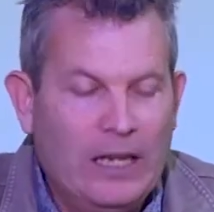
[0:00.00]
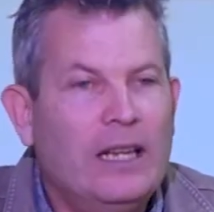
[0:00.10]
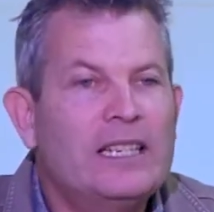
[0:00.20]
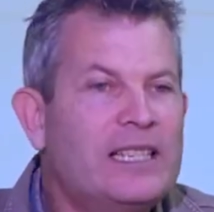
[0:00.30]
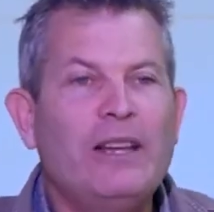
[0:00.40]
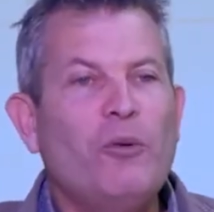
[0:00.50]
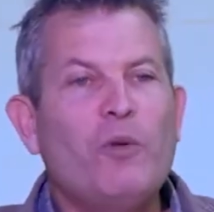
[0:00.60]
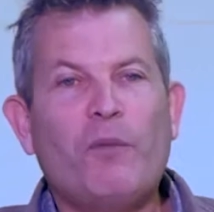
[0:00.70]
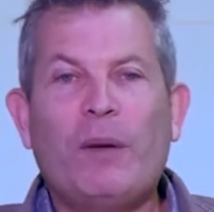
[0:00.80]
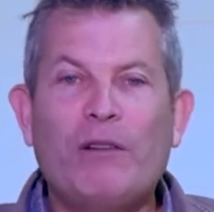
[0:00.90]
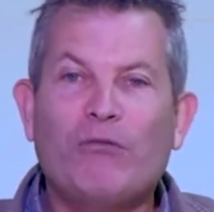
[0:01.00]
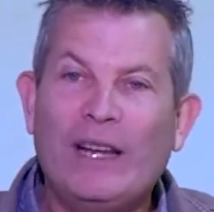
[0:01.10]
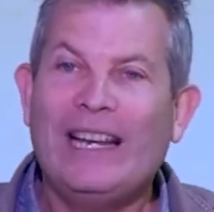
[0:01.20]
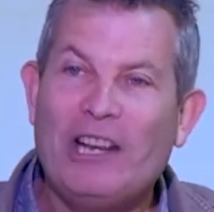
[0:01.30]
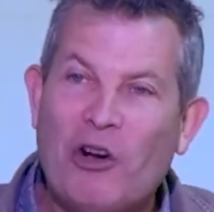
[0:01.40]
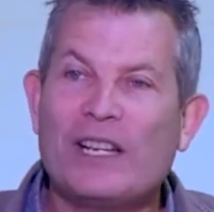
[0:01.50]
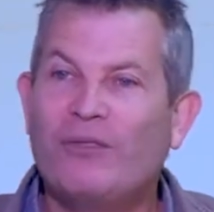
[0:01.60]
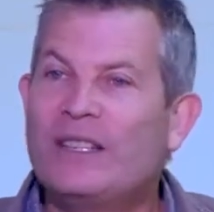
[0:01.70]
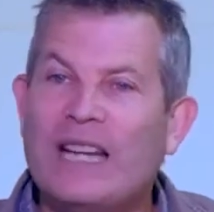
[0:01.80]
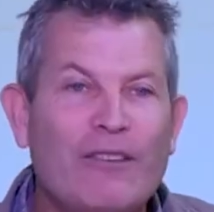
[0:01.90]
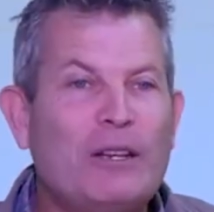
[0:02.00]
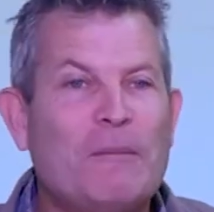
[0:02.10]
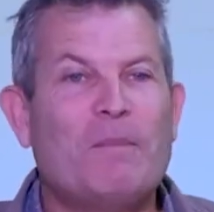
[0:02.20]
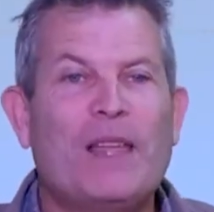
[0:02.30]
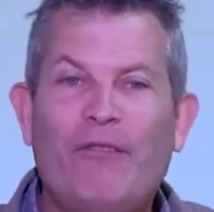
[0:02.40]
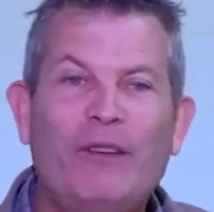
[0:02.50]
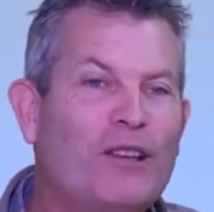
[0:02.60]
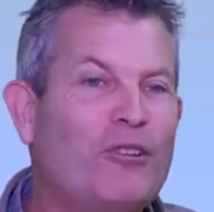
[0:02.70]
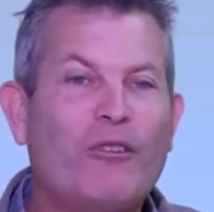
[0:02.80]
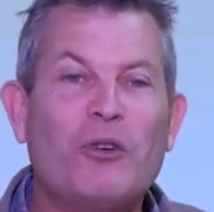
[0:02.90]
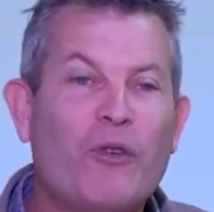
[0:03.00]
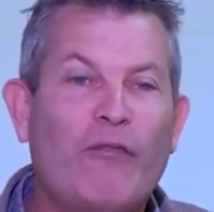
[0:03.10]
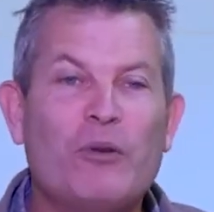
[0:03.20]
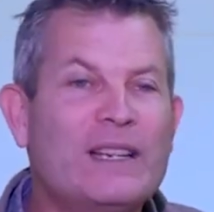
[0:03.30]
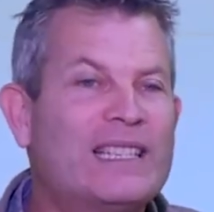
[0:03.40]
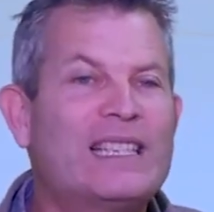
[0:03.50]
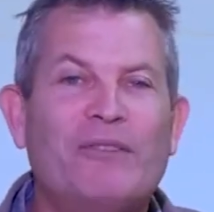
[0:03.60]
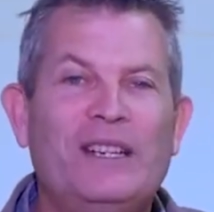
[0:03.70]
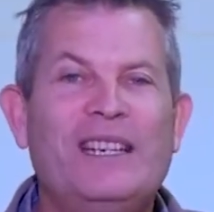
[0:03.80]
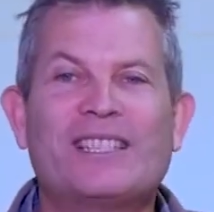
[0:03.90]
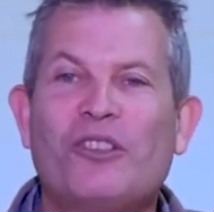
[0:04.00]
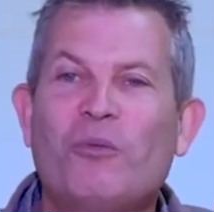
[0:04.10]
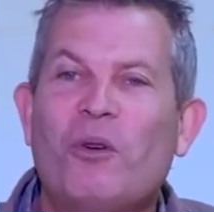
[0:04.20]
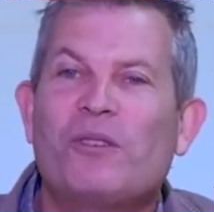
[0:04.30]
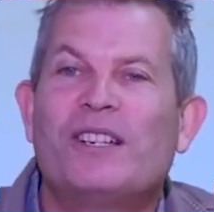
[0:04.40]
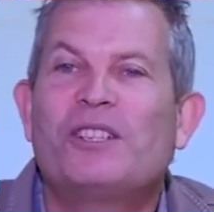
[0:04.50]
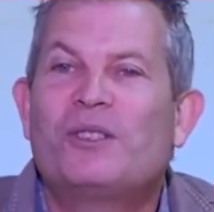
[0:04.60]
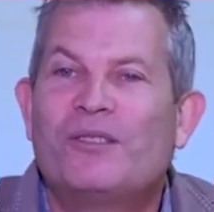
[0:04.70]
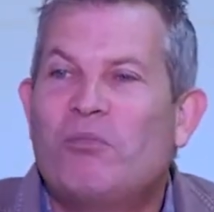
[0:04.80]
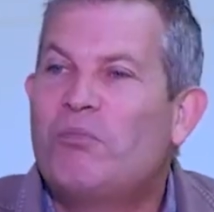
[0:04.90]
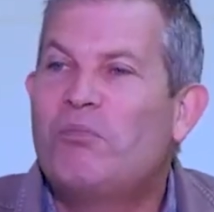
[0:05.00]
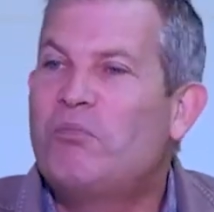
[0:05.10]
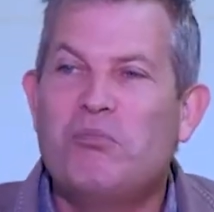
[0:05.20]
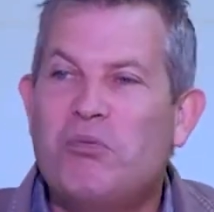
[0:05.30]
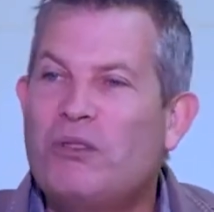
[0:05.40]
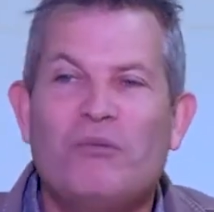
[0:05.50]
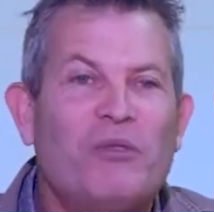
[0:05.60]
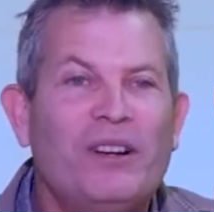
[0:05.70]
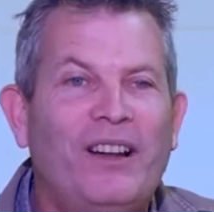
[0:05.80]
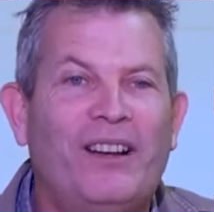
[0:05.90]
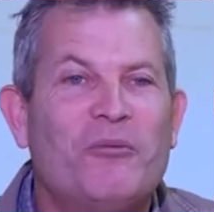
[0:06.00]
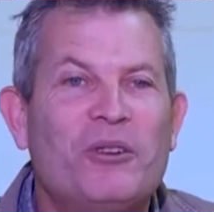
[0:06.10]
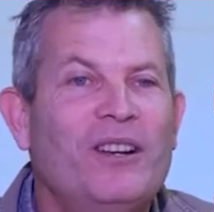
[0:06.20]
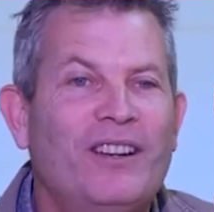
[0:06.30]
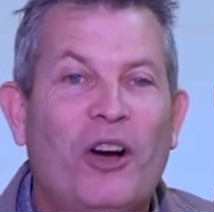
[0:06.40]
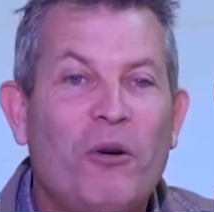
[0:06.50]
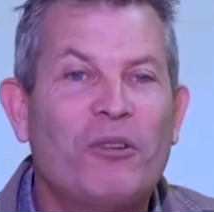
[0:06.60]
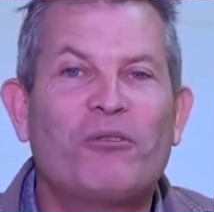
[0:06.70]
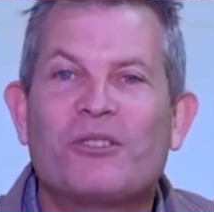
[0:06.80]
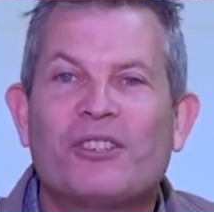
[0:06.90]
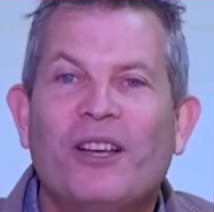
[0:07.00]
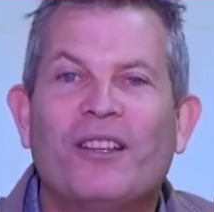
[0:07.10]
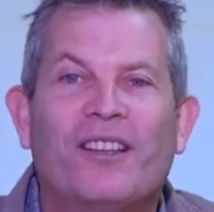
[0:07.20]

You see, it would have been really nice for David if he could have avoided 7 years in the wilderness. Wouldn't it? I would have thought so.